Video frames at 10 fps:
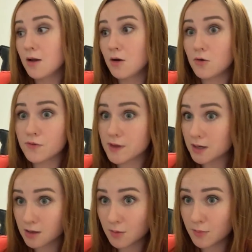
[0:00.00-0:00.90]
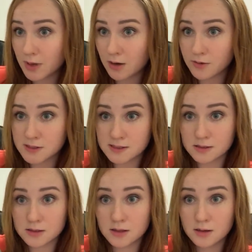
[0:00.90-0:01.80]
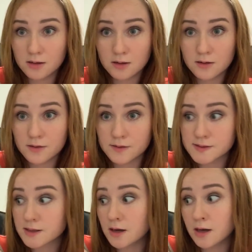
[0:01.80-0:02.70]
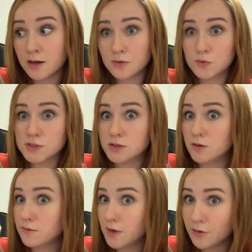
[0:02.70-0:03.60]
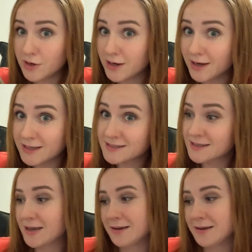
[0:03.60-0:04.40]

of that comparison, this guy was not very nice.